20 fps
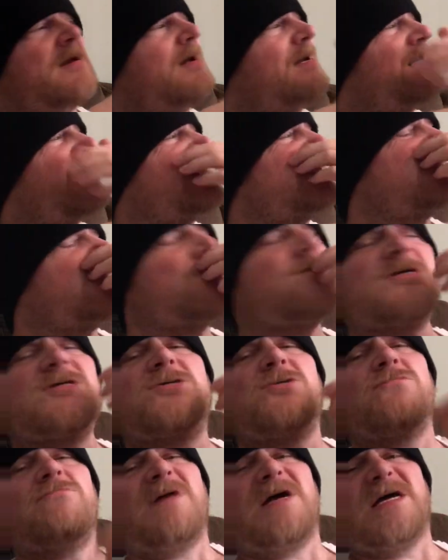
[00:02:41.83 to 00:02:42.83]
And I said, "What
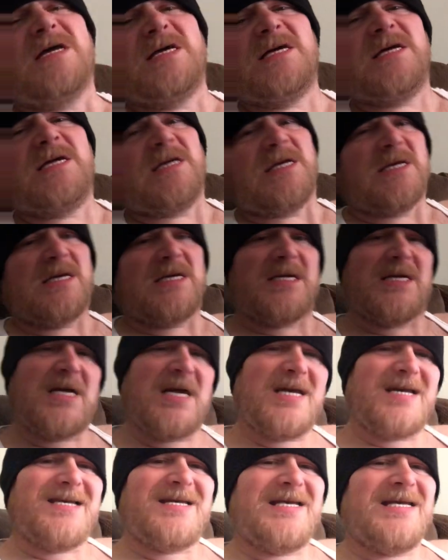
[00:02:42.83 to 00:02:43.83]
you mean?"
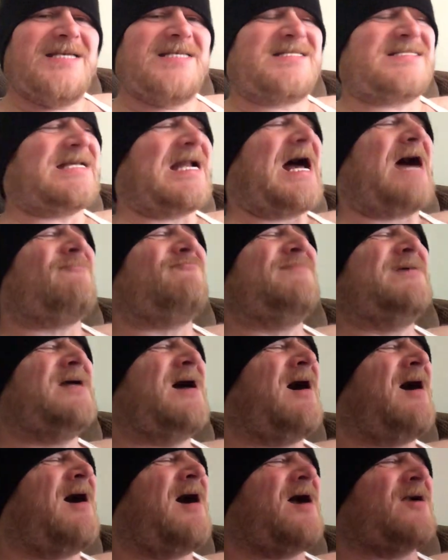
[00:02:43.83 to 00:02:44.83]
He said, "I'll be
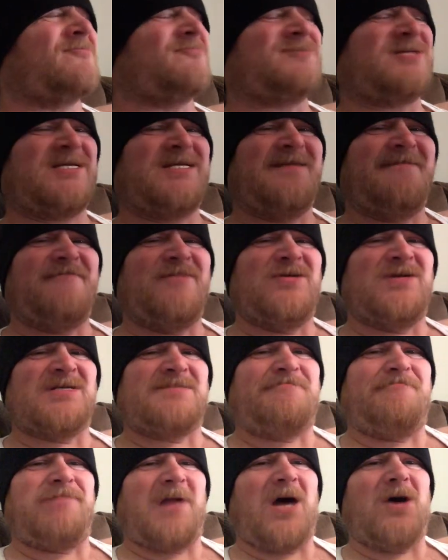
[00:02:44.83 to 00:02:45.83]
honored to give you this
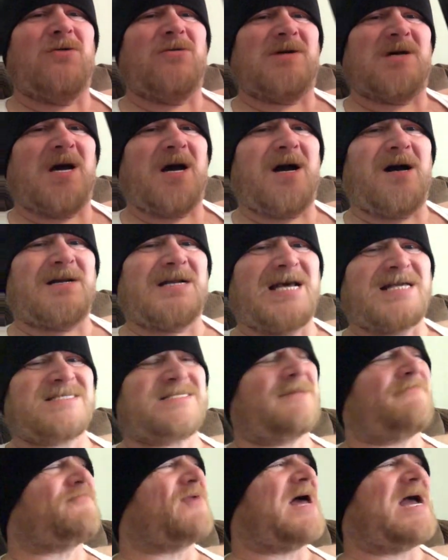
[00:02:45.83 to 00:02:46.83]
blowgun." I
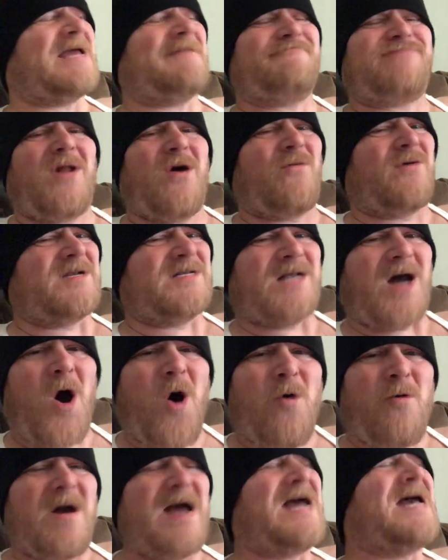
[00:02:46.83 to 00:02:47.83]
said, "But I ain't blowing
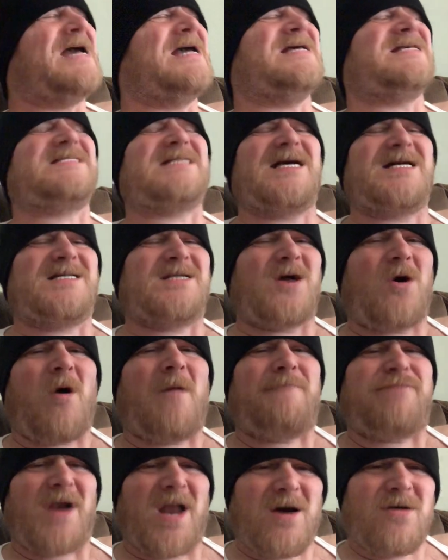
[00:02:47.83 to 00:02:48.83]
no." He said, "No, a
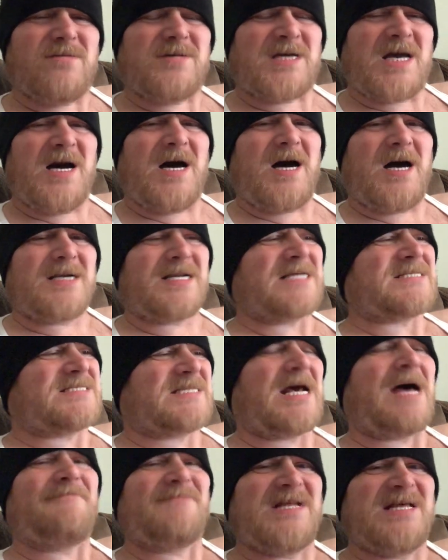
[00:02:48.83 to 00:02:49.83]
blowgun." I said,
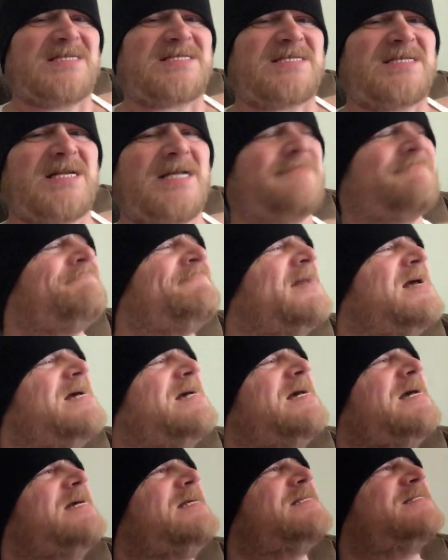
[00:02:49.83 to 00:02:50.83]
"I'm listening."
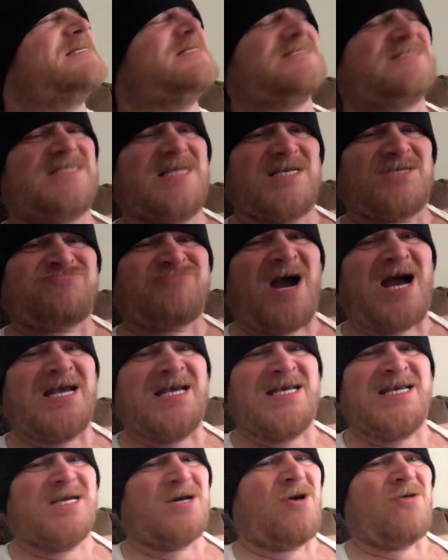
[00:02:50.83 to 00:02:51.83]
He says, "This right
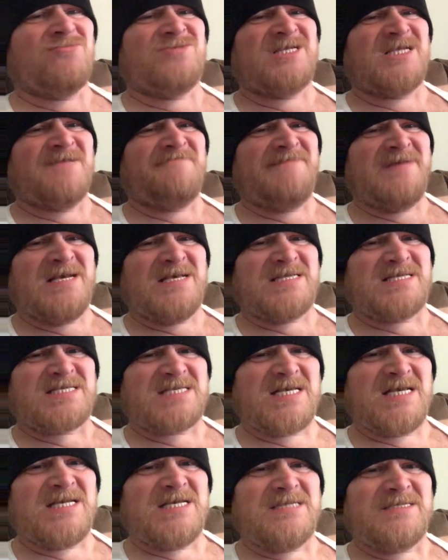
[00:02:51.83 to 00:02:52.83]
here, OG Big
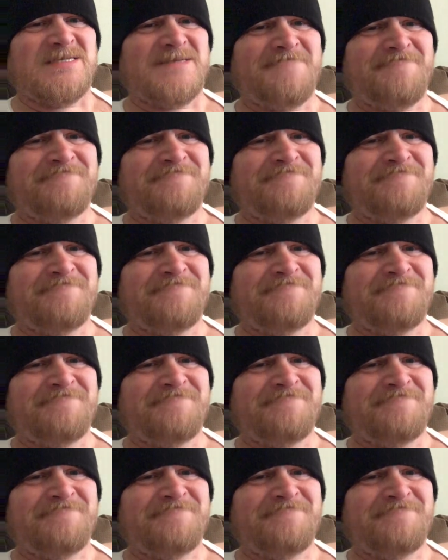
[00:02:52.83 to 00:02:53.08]
Sid,